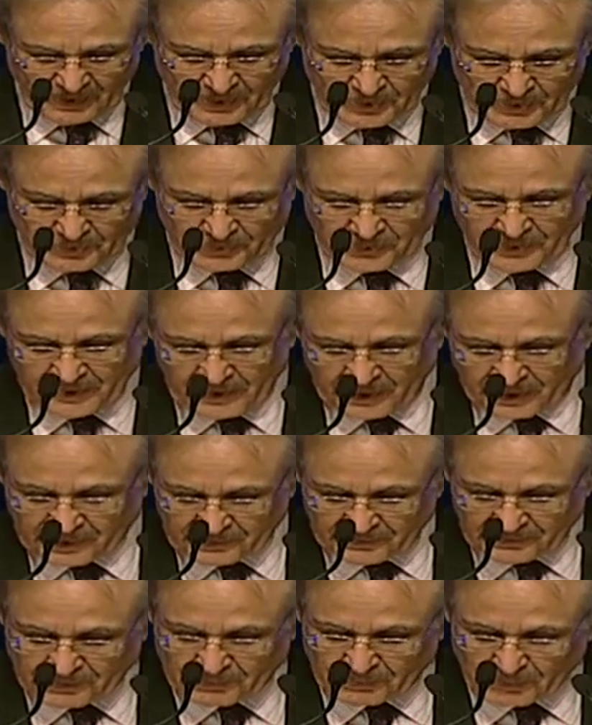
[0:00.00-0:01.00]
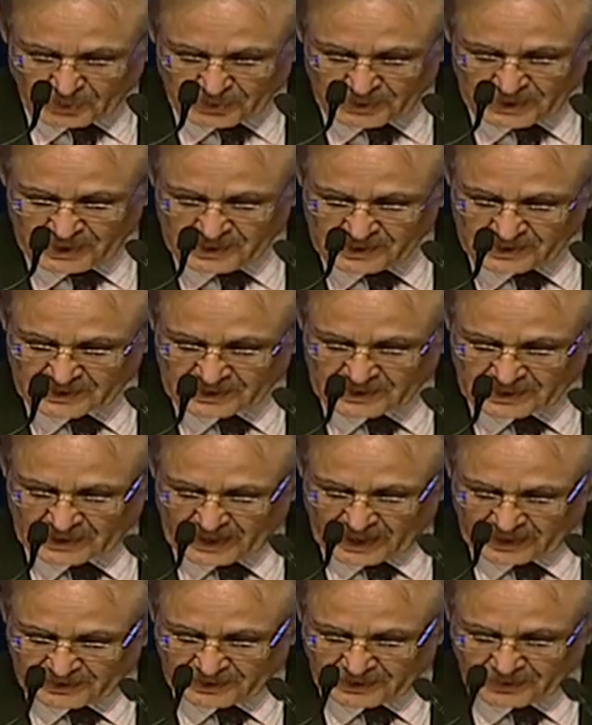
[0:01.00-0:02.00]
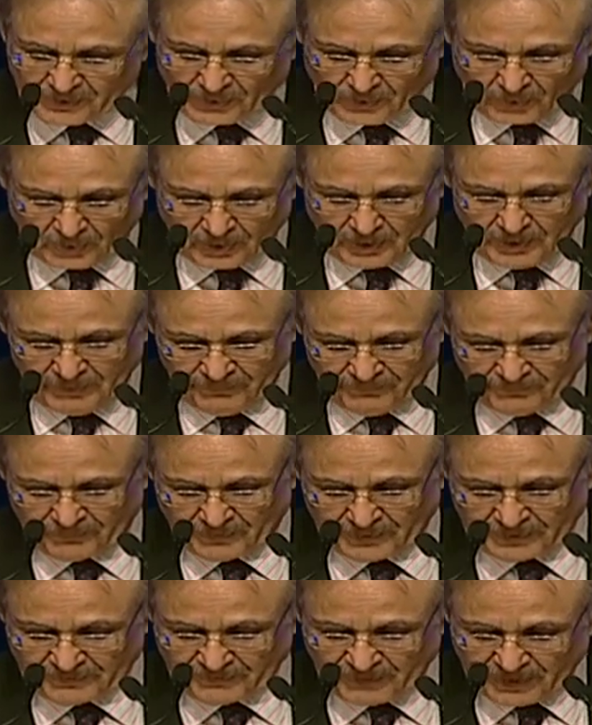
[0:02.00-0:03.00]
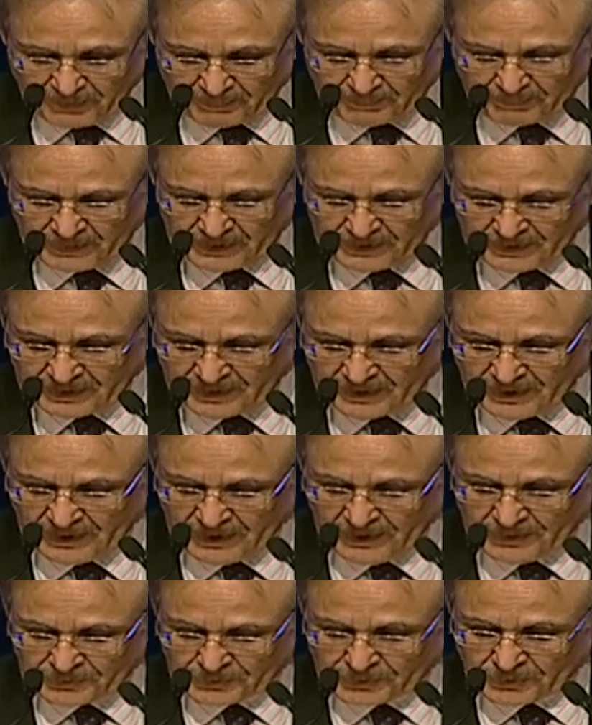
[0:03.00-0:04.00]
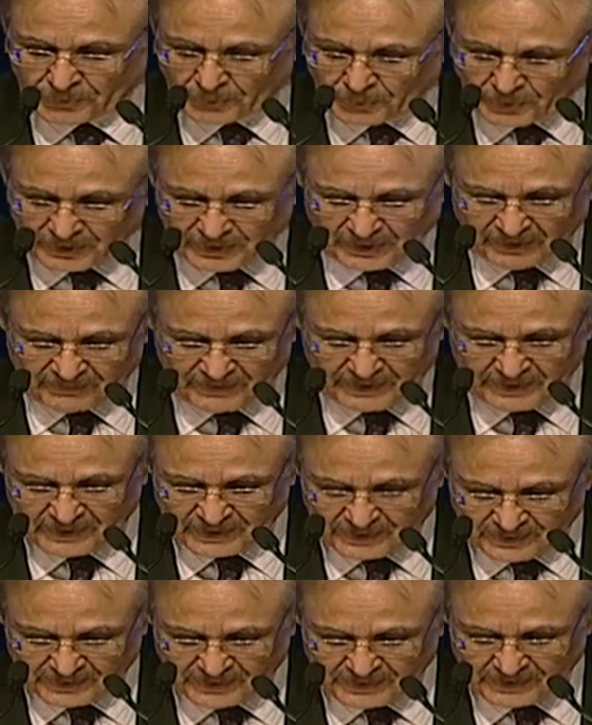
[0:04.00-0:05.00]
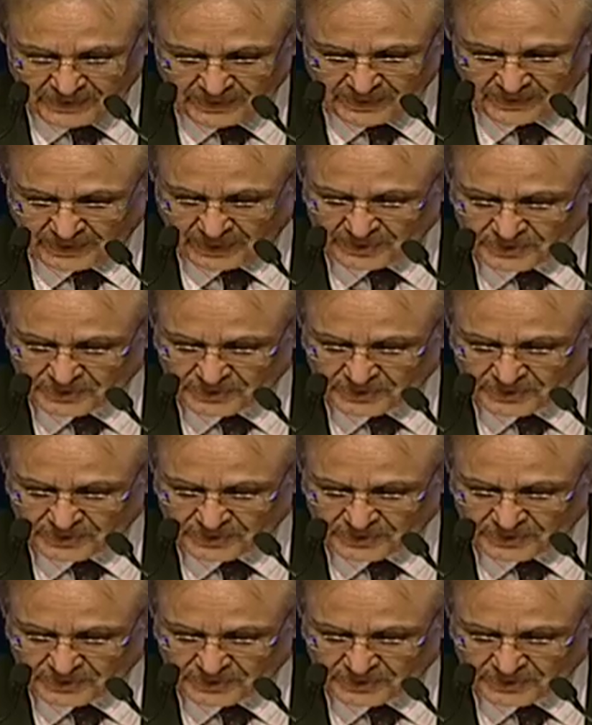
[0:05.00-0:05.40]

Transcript: Sri Narendra Modi's clarion call for development through good governance touched a